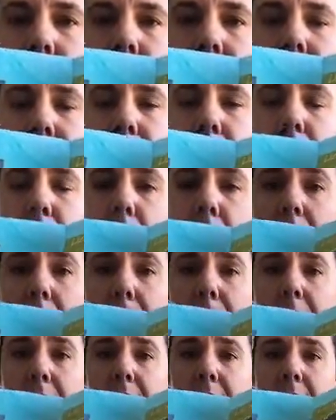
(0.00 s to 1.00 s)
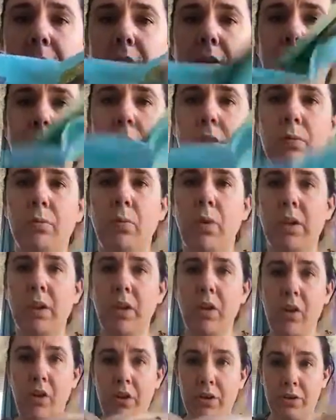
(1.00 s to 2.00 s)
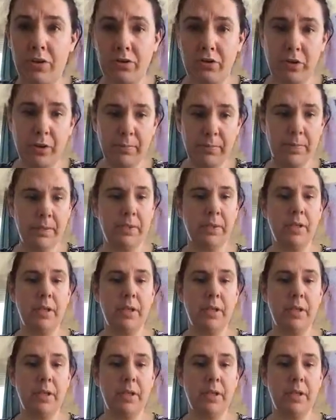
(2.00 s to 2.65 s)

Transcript: Did them on one piece, on one long strip.